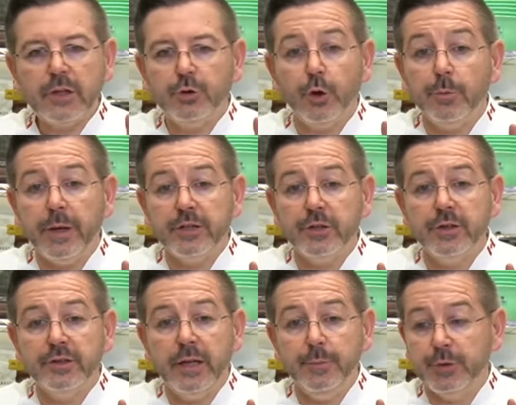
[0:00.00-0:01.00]
Don't measure
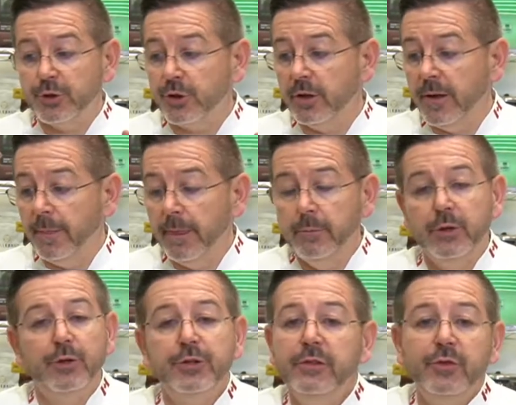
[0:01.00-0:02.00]
the temperature,
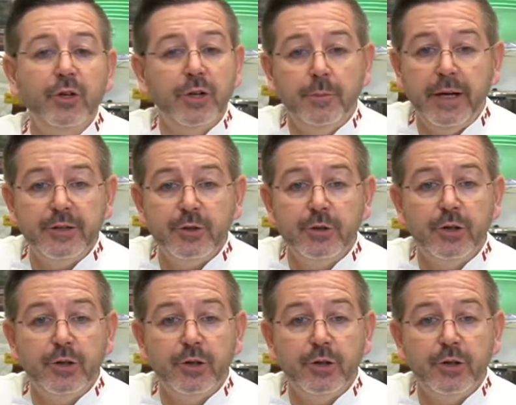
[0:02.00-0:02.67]
because if you're going to measure,